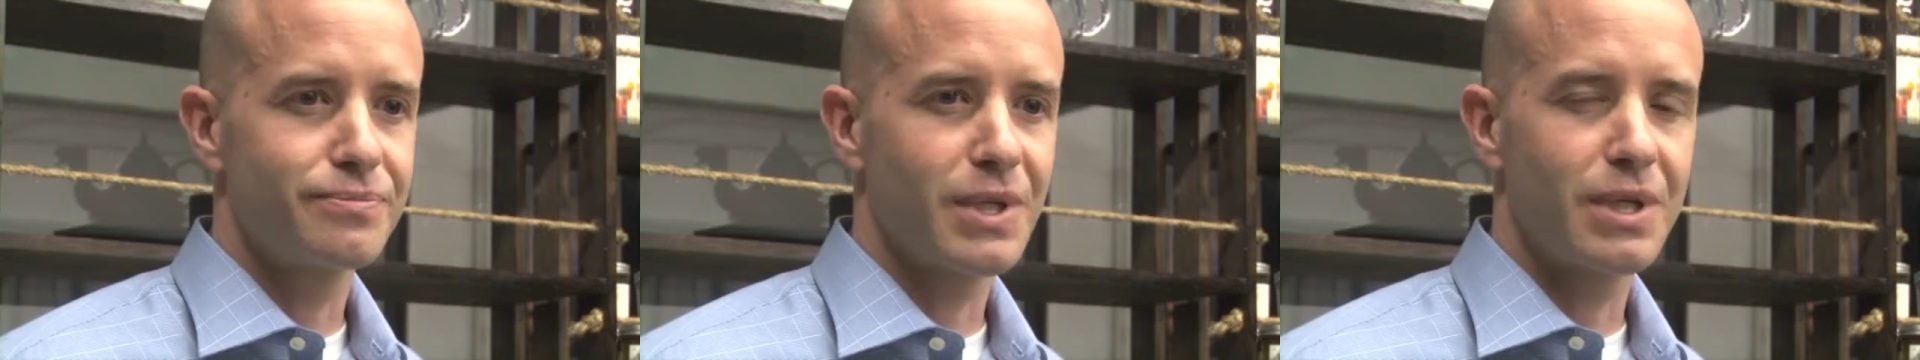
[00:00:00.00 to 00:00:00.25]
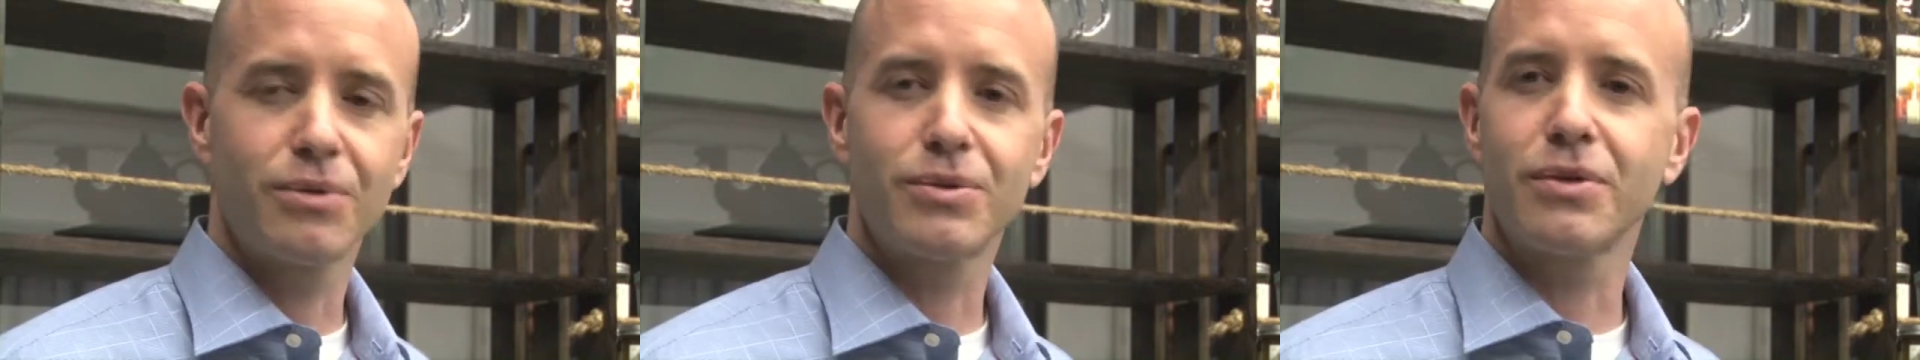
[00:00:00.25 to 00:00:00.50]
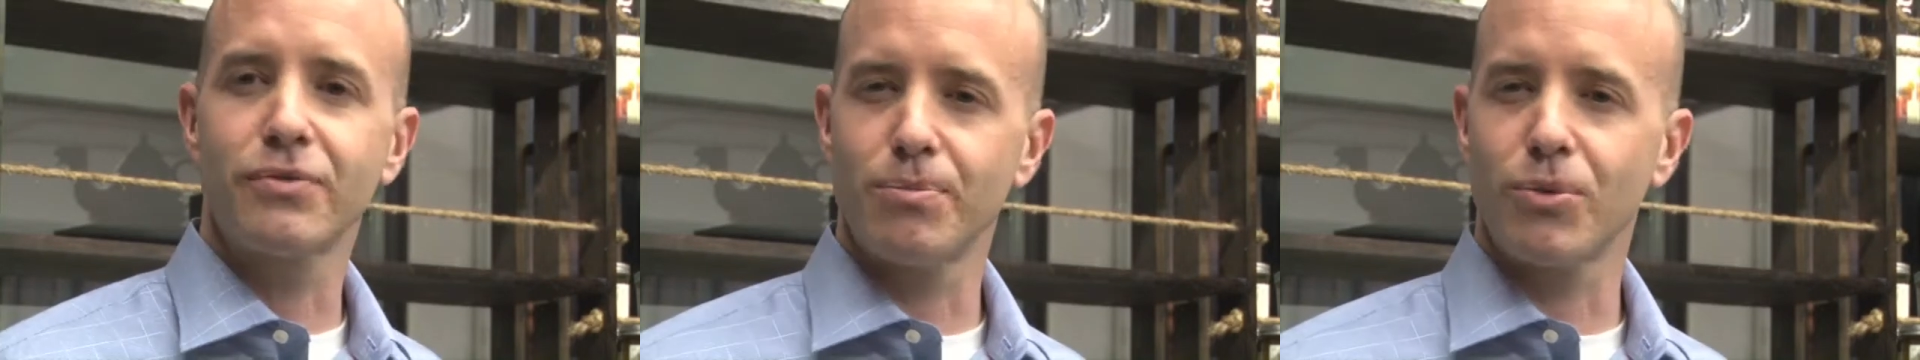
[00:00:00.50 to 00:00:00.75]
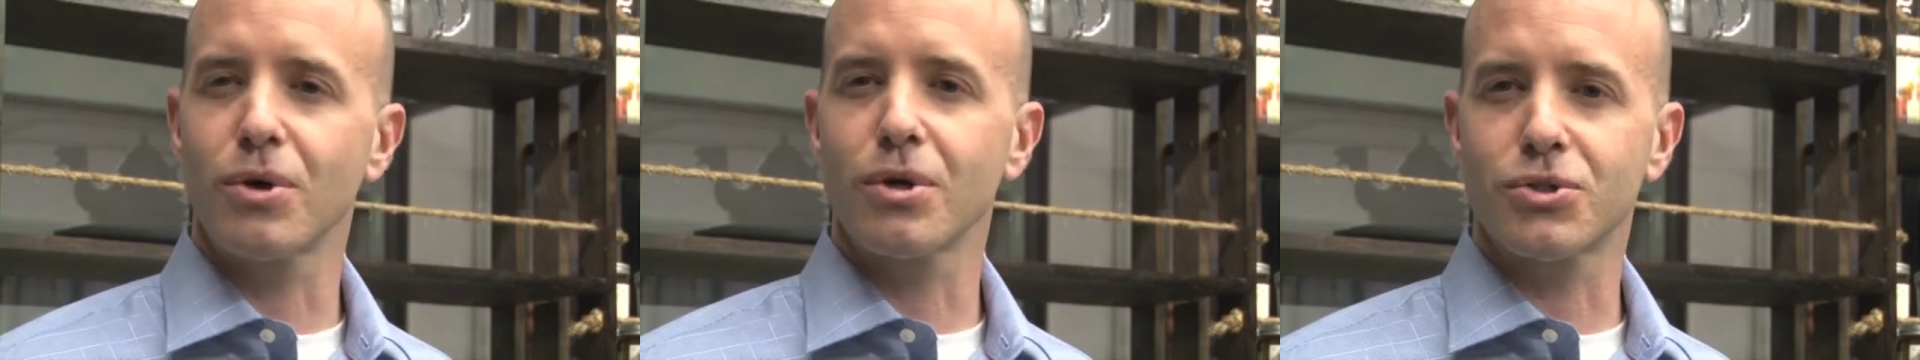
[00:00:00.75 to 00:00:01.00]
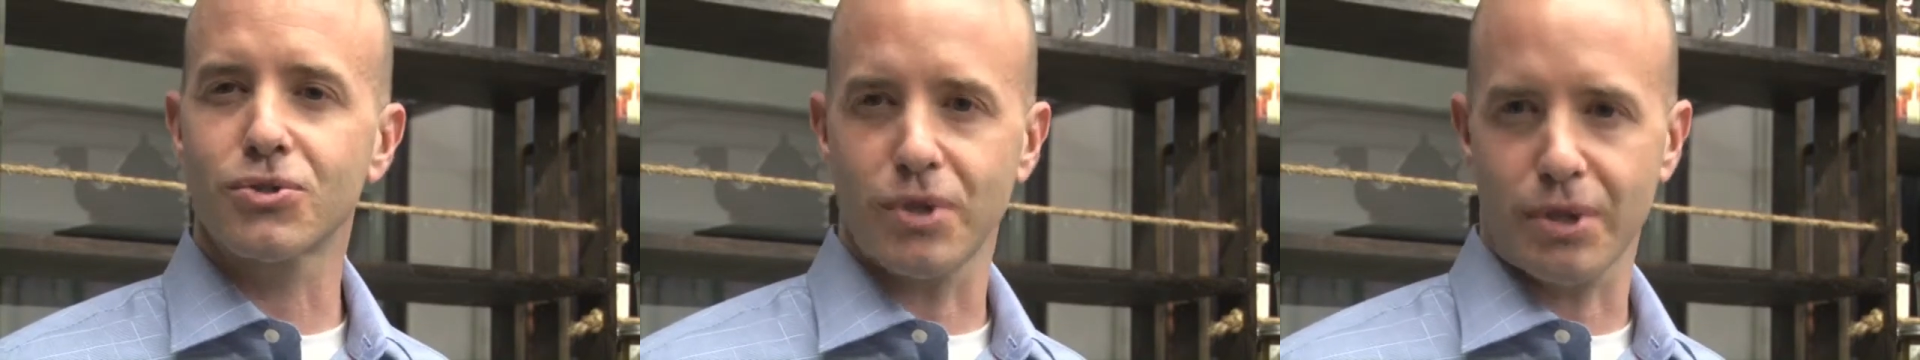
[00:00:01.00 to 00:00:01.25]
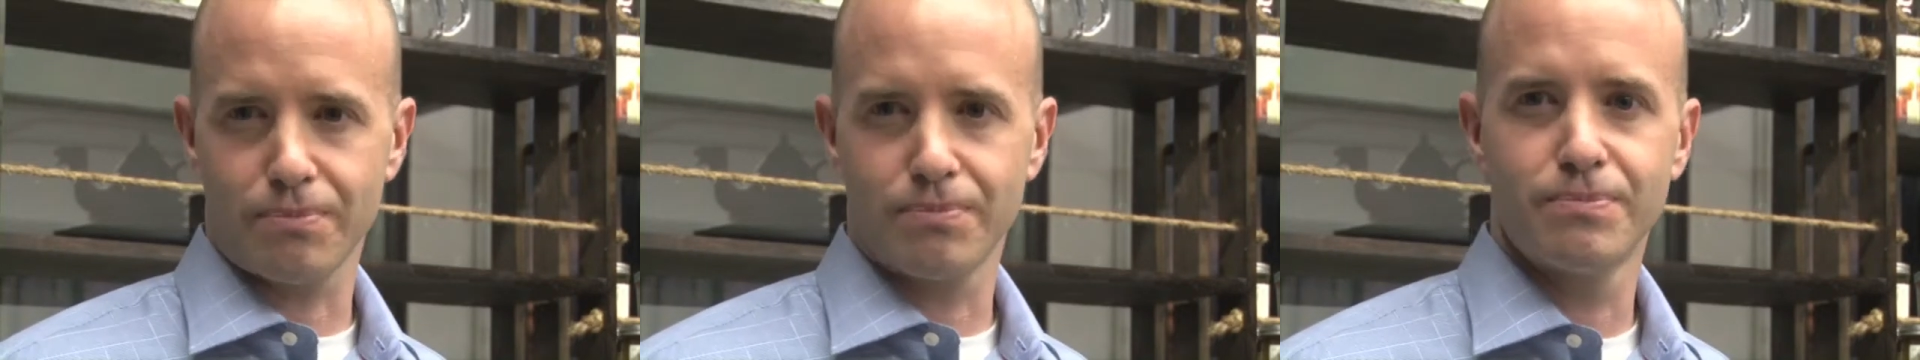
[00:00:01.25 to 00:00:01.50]
And it was even more
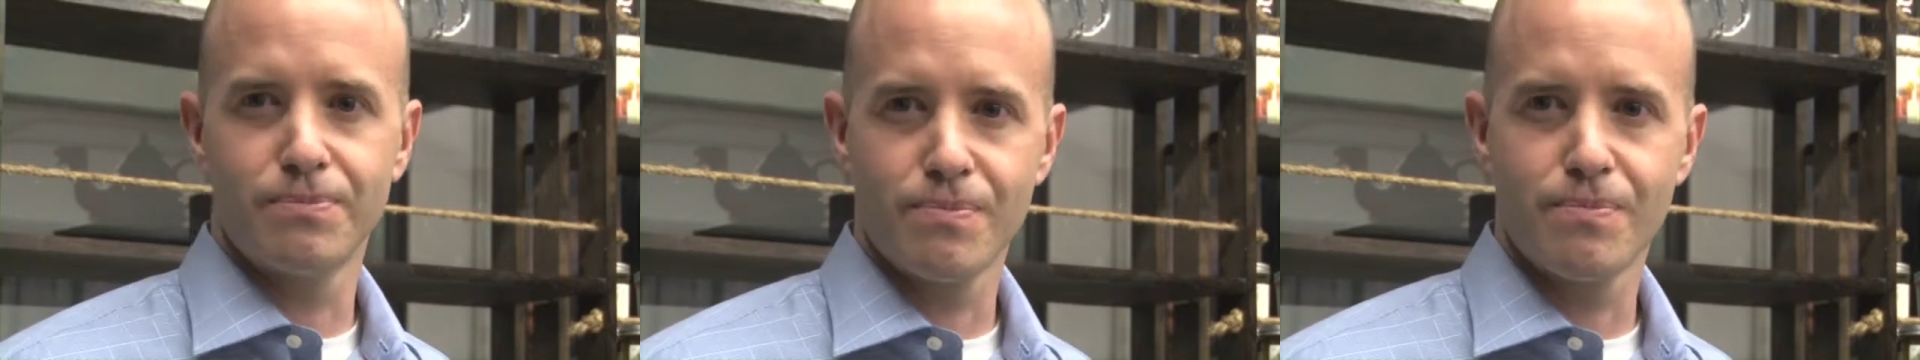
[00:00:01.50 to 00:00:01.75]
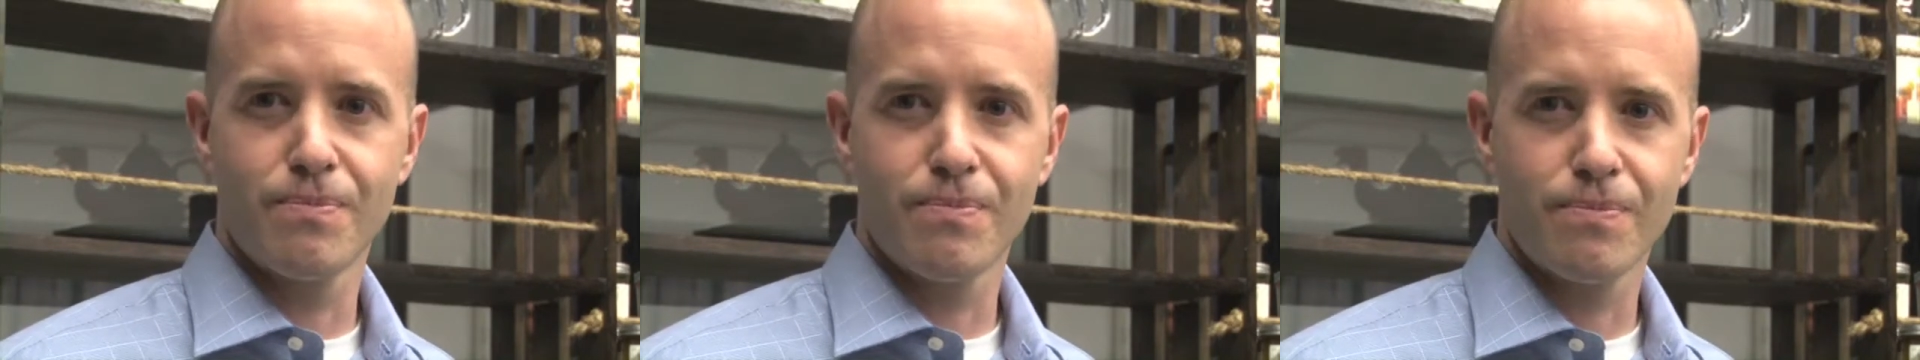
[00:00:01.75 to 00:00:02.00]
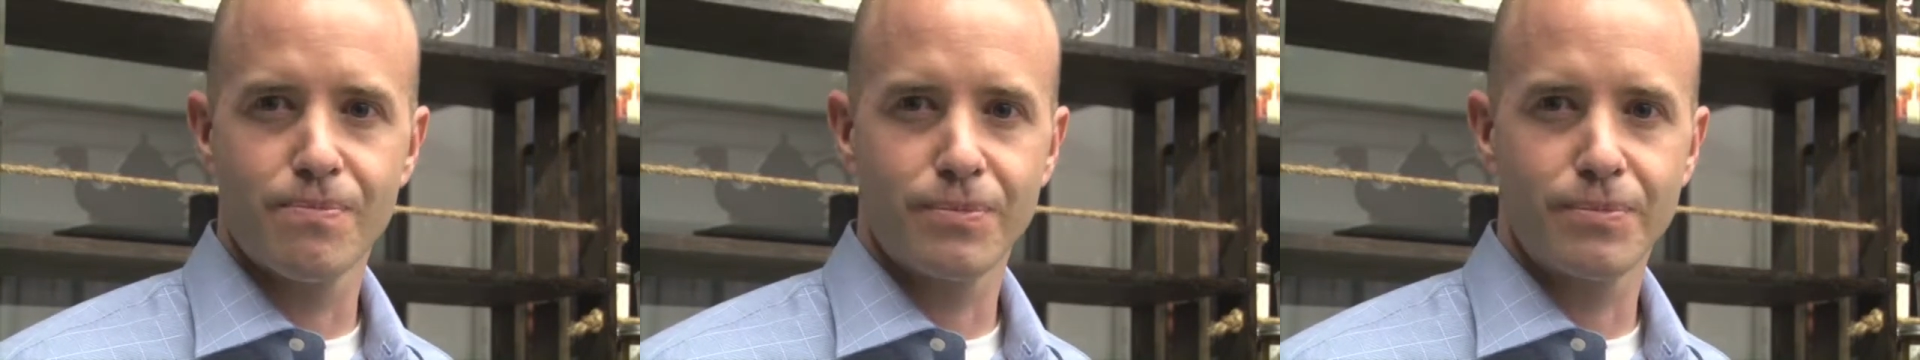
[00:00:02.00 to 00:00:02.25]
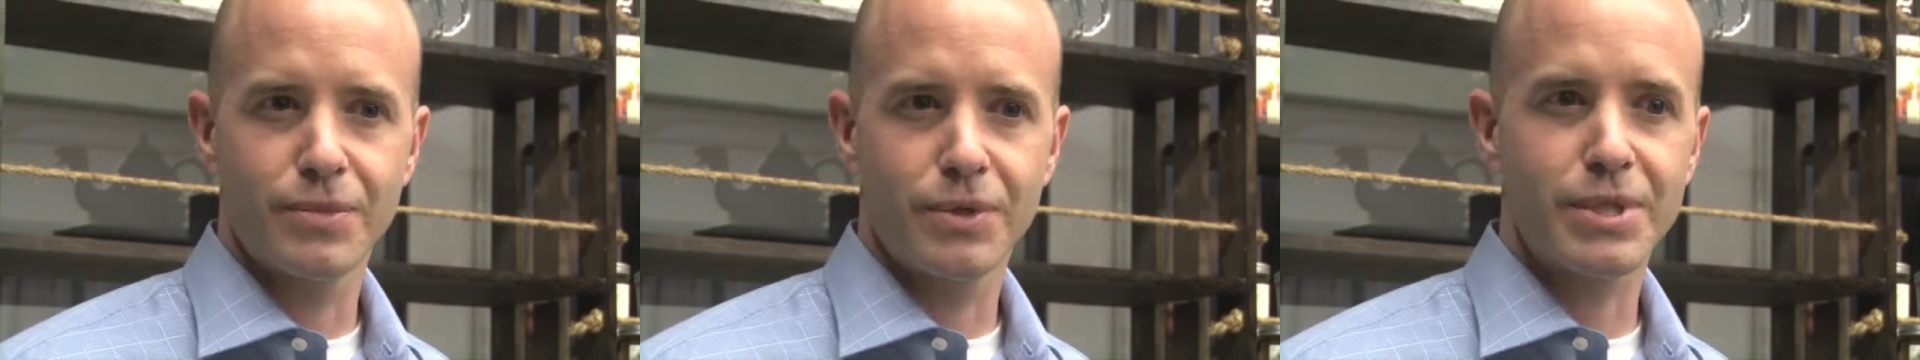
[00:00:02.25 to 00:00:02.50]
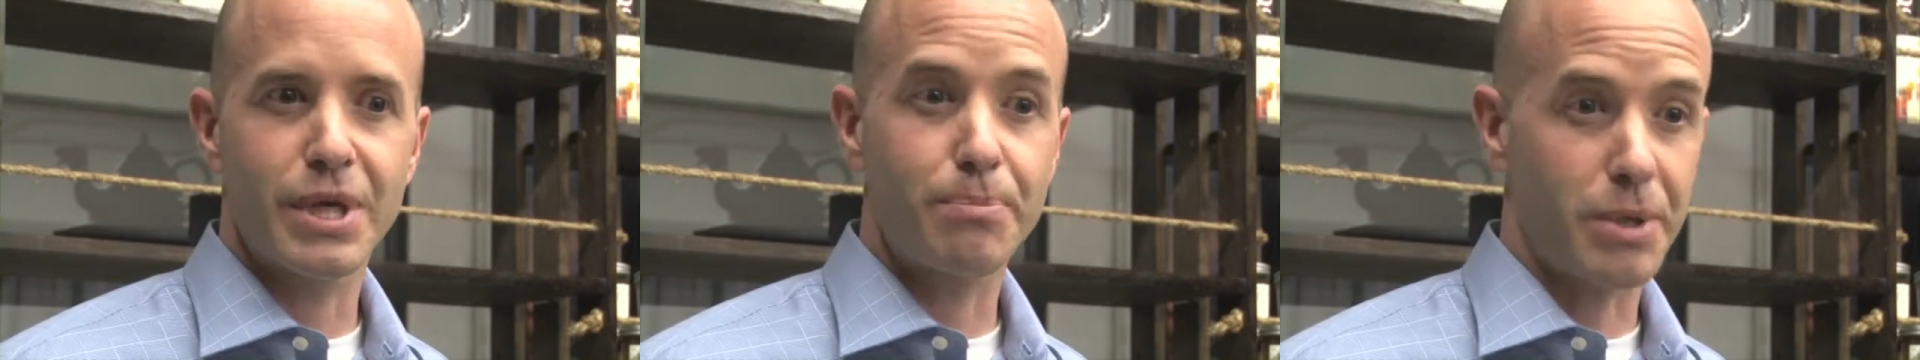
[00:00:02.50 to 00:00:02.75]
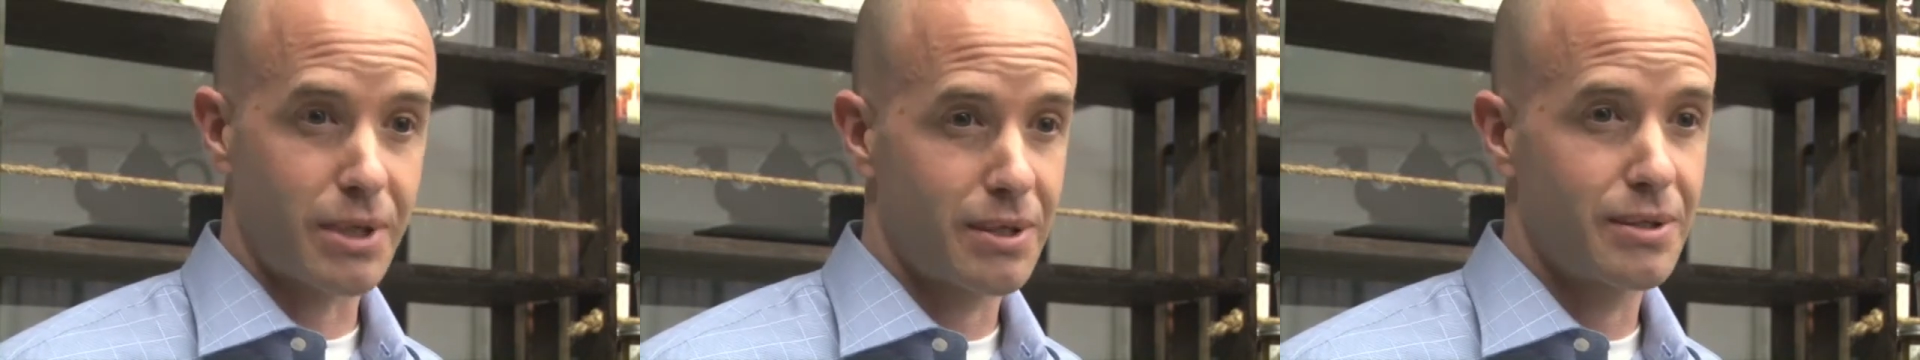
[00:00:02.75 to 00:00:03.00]
extreme. It was
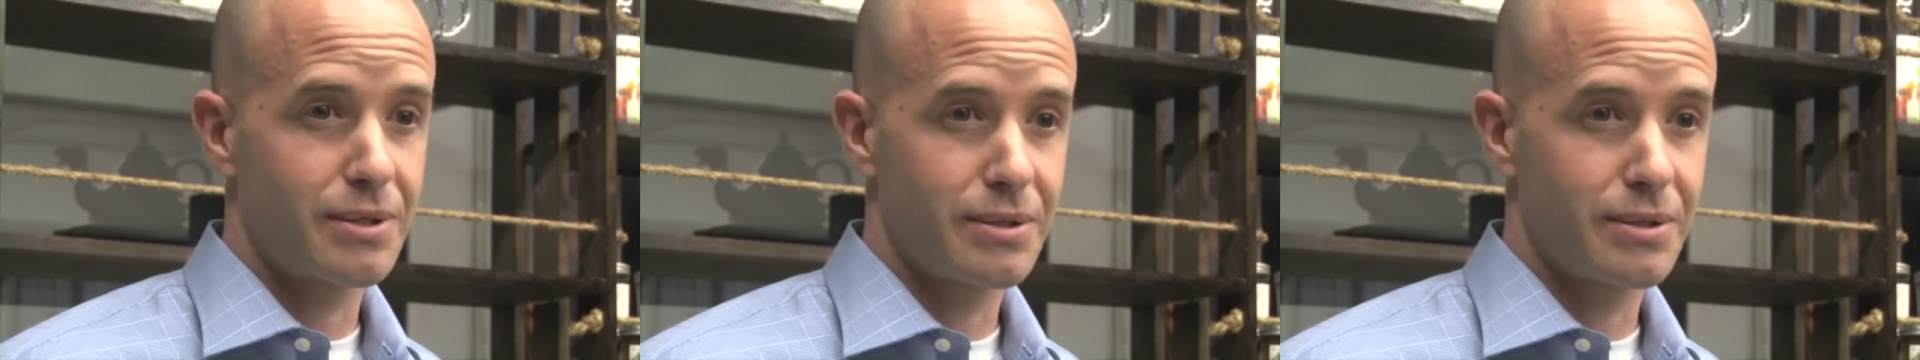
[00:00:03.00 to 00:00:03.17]
epic.